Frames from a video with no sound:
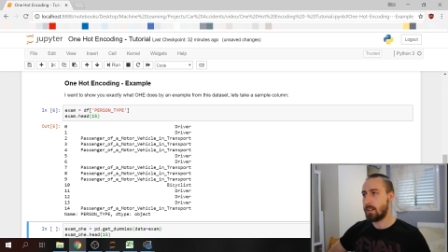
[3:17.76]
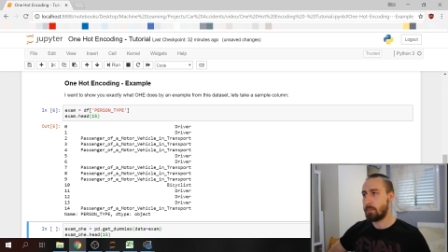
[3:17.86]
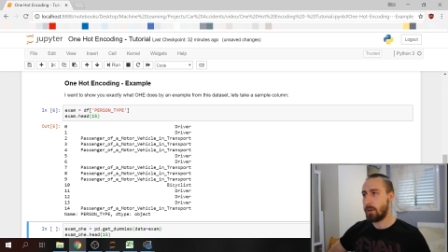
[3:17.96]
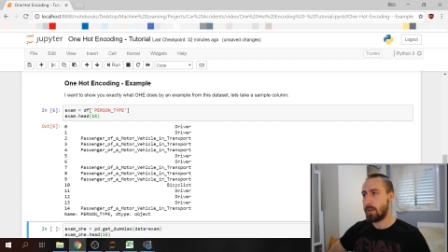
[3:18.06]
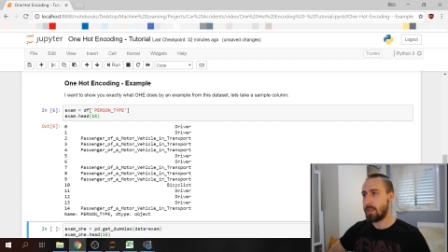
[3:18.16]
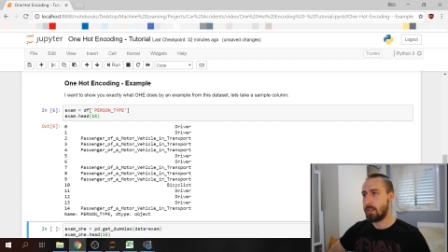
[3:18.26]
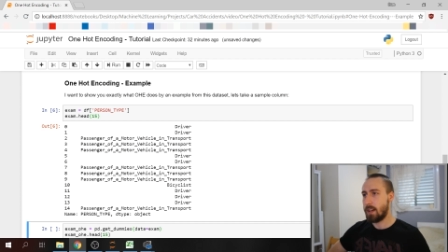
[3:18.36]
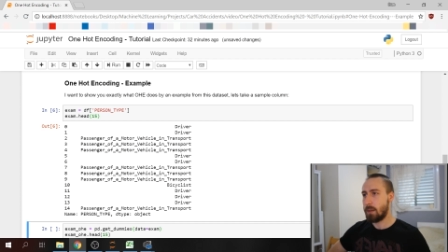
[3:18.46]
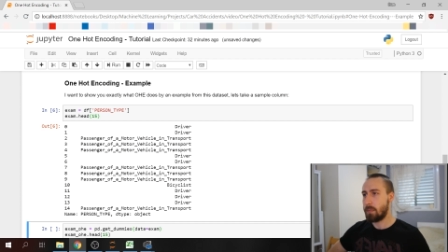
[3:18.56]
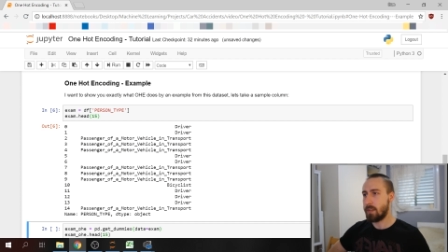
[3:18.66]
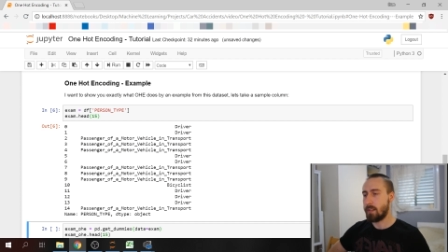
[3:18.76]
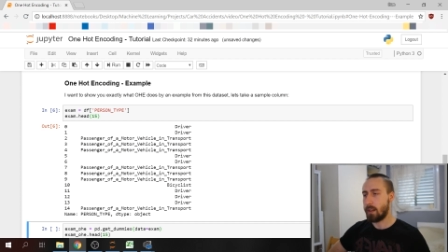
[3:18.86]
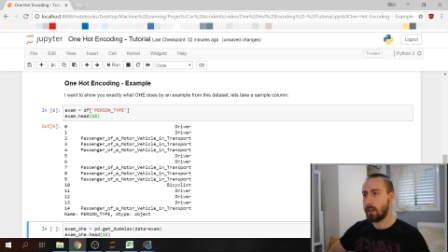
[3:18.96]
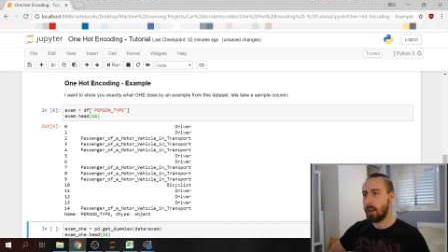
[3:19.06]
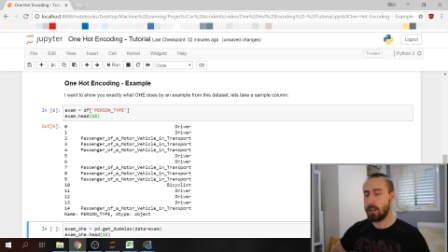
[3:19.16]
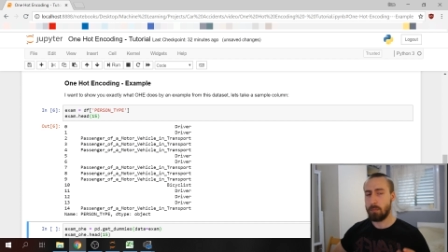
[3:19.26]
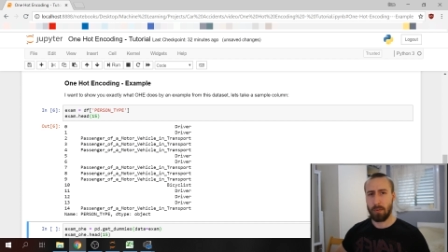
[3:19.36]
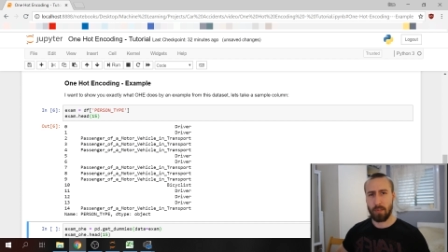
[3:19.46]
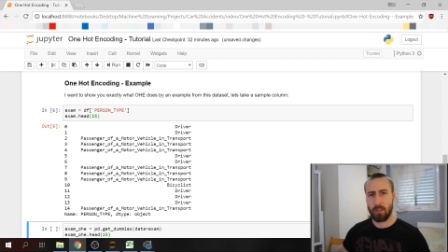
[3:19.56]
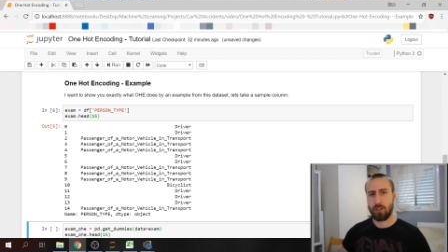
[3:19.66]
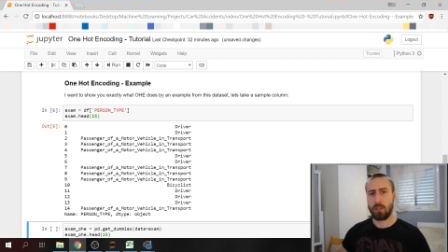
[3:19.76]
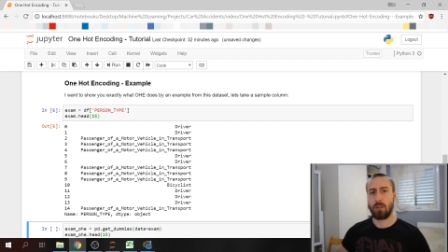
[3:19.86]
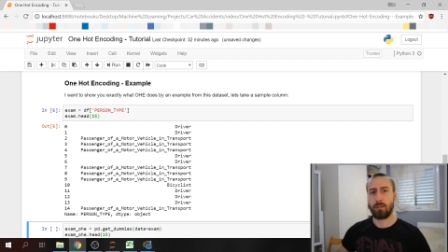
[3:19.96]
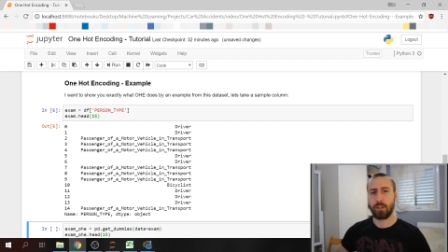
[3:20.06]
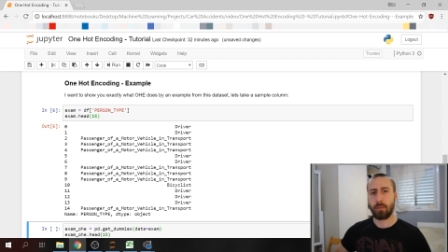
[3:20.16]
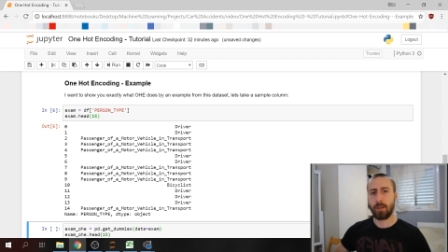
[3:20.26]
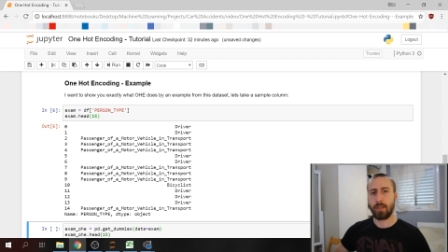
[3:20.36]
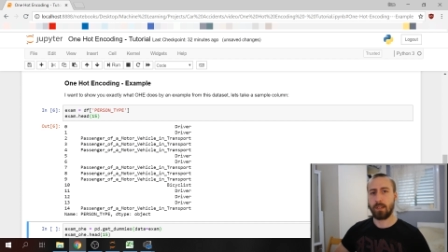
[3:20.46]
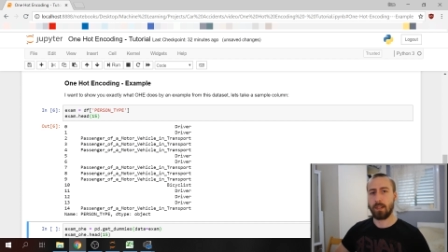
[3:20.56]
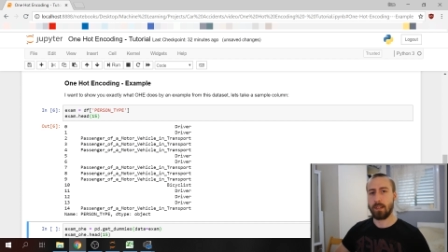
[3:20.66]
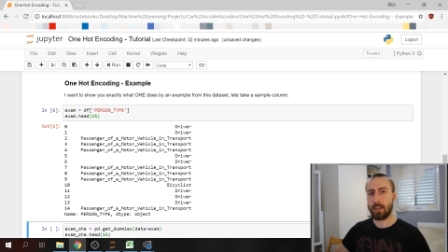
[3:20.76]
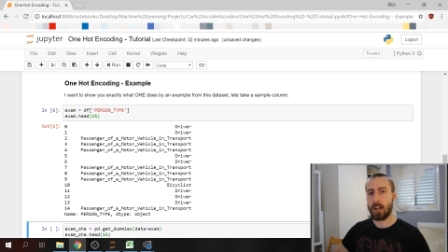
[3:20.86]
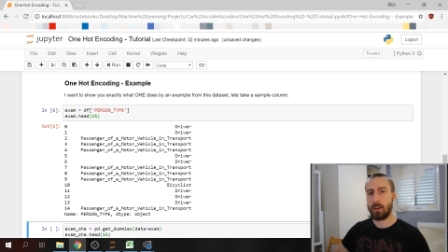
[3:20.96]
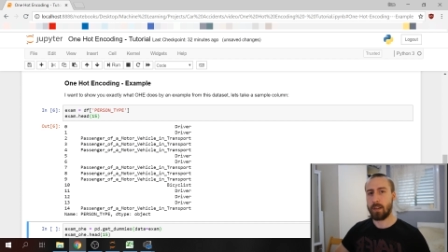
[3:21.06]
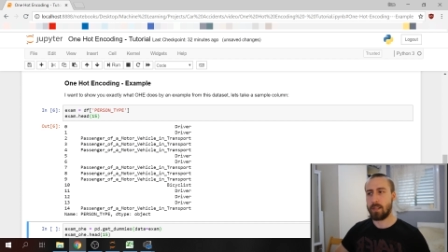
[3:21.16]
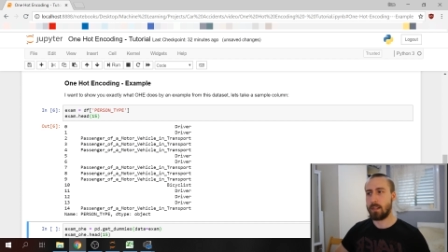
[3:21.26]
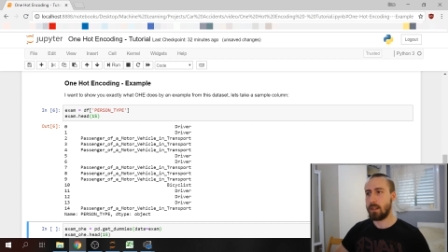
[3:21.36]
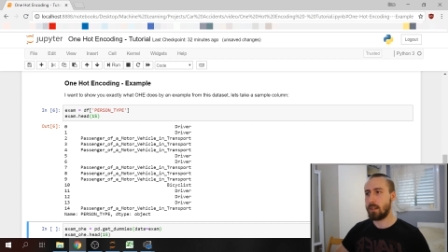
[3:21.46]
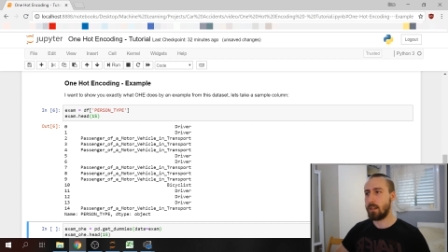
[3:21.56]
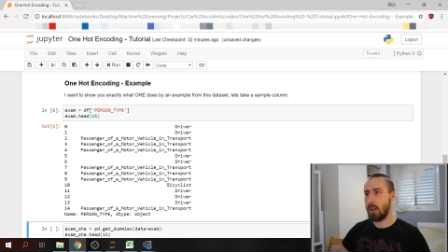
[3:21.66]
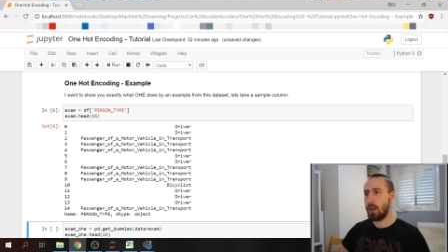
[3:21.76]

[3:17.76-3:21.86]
the person type is like the position of the person in the car accident